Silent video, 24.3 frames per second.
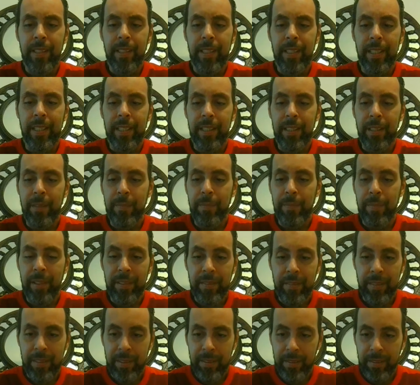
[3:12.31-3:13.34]
in the
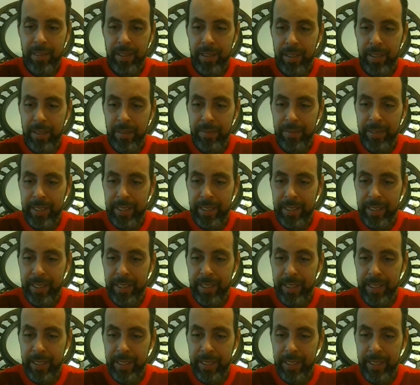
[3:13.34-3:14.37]
presence of the
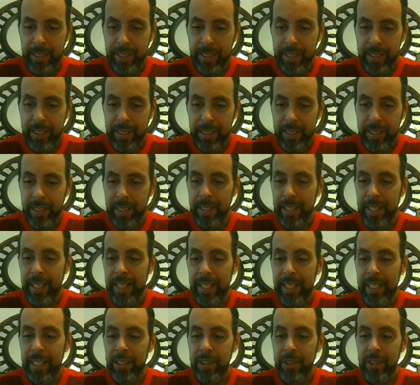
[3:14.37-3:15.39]

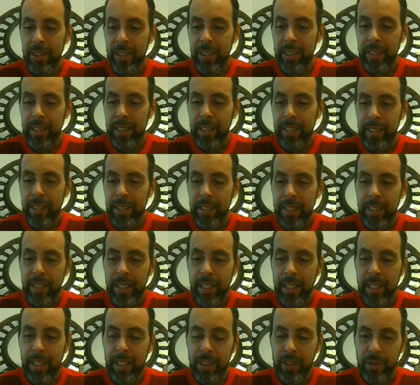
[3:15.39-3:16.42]
age,
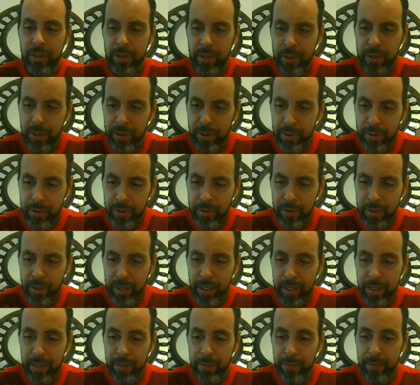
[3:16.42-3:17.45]
shows
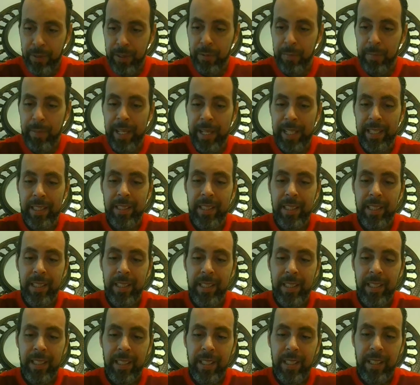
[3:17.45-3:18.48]
respect
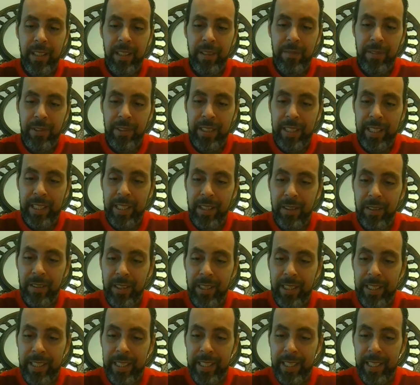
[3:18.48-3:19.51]
for the
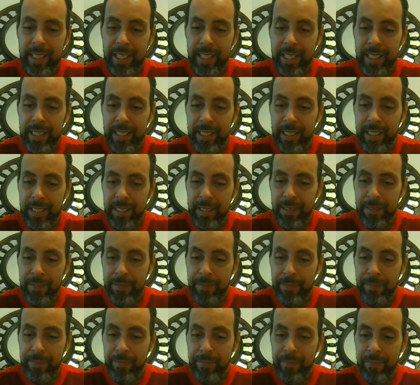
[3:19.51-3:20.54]
elderly and
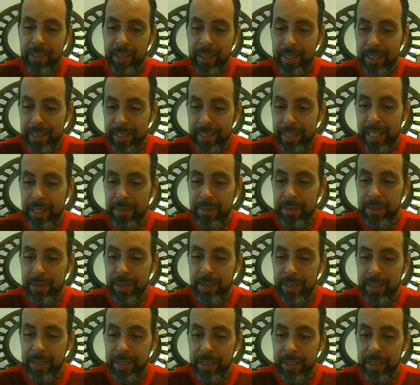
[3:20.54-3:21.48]
never